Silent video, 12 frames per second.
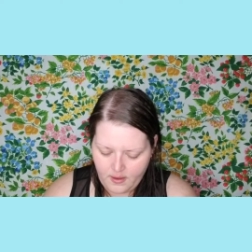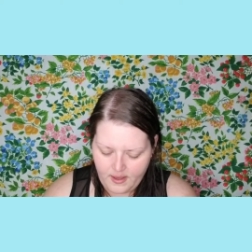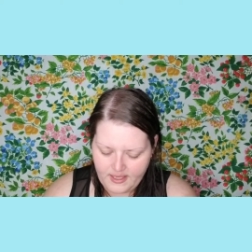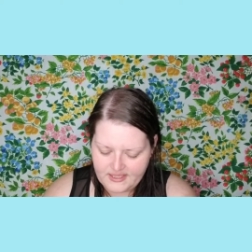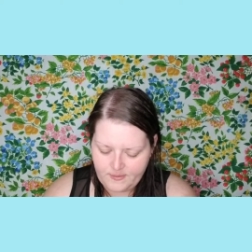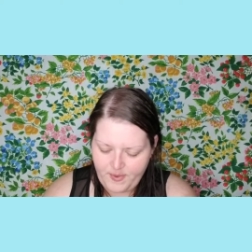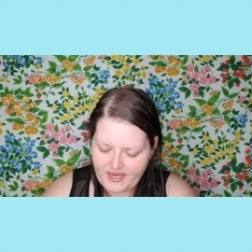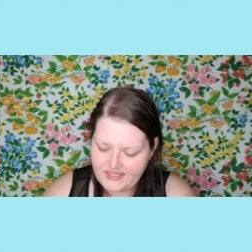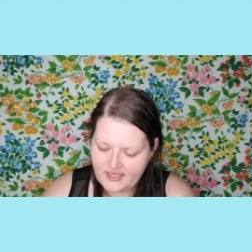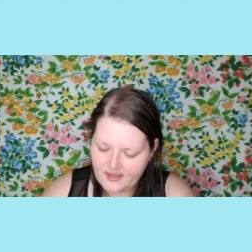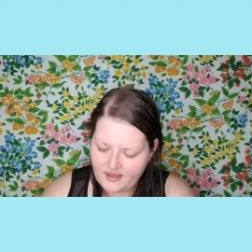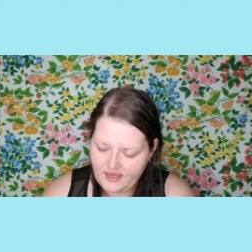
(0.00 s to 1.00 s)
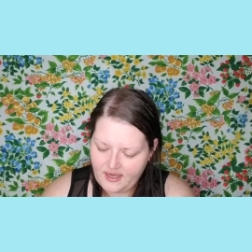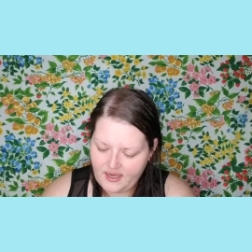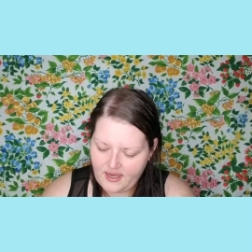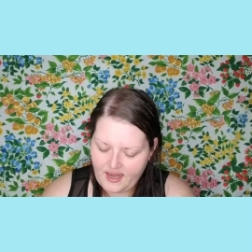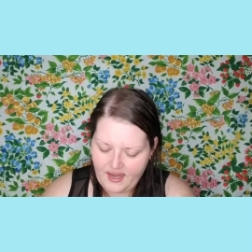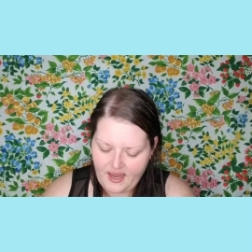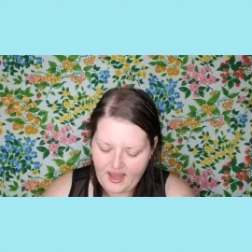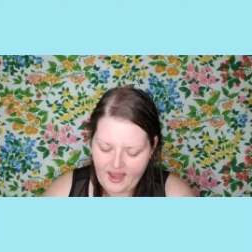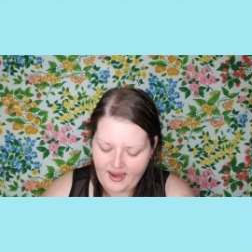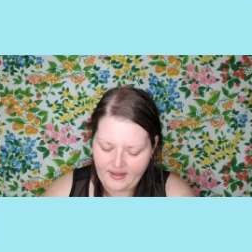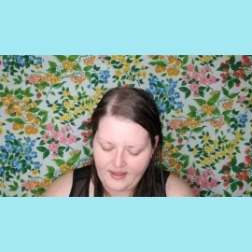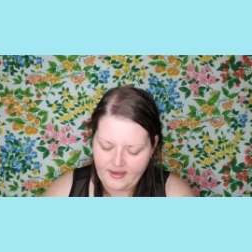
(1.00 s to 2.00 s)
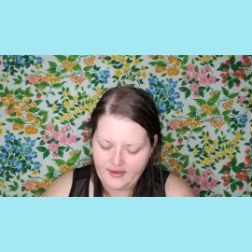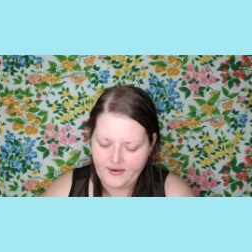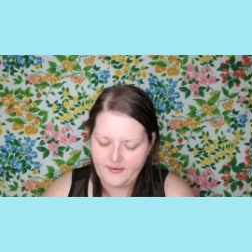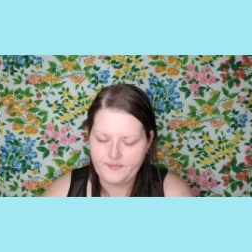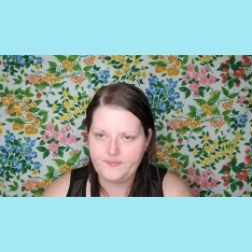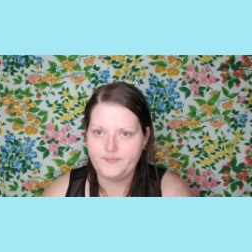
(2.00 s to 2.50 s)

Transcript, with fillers: It's basically a highlighter.